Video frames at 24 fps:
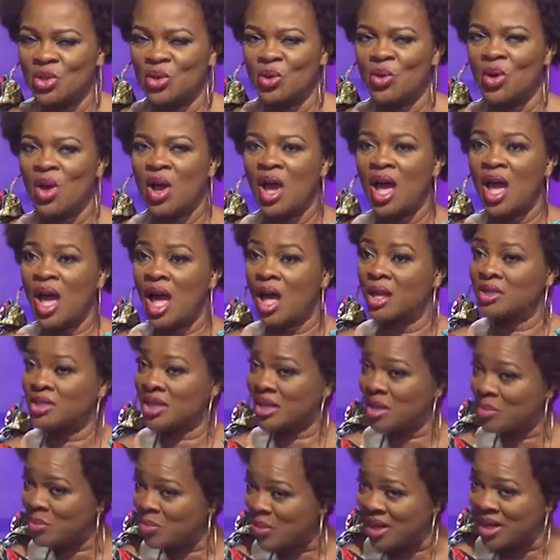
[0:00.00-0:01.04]
So I'll
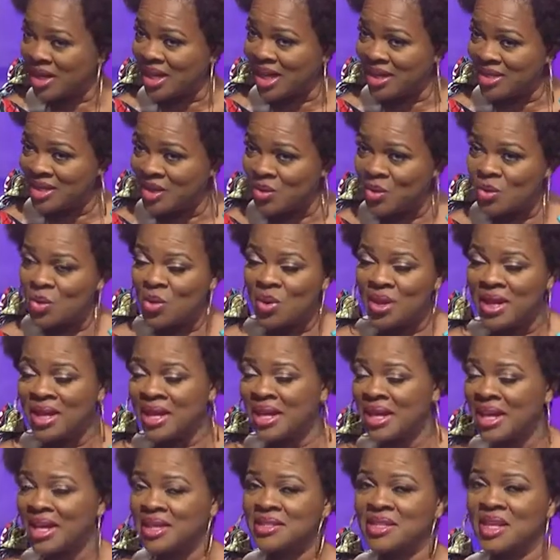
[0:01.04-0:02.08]
take a break and then we'll go and
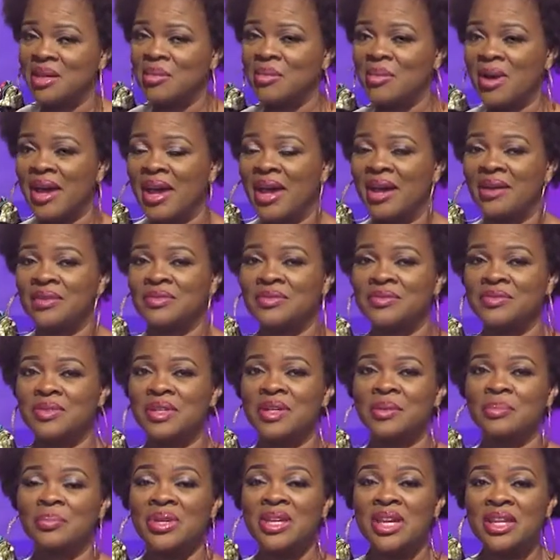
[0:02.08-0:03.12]
engage them. I have
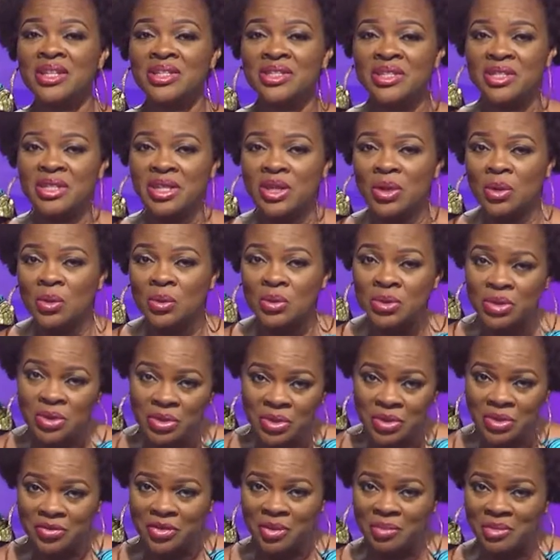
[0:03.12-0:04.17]
a PhD
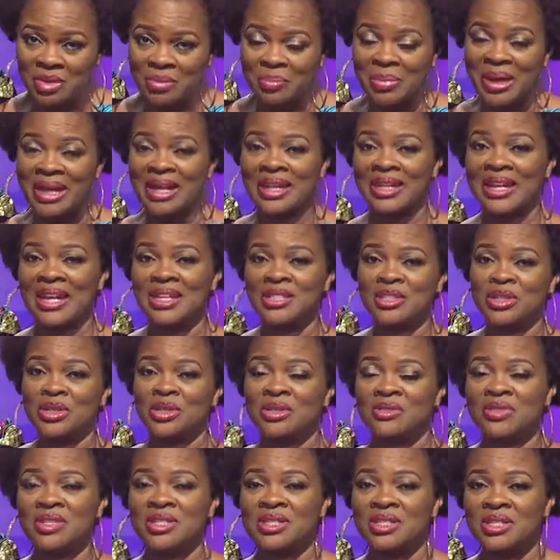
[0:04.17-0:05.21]
holder from the
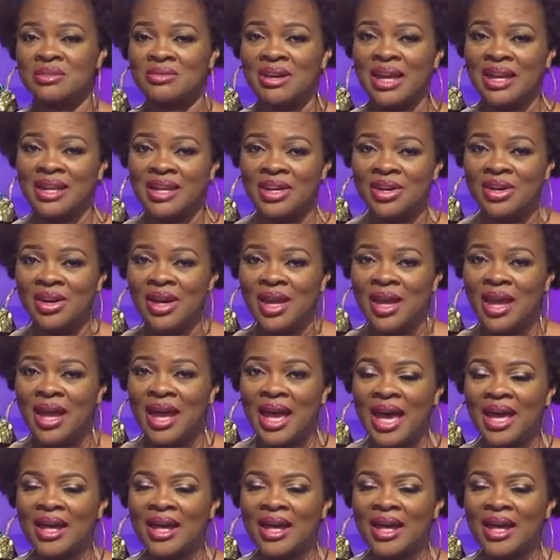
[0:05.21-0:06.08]
Pan-Atlantic University right here.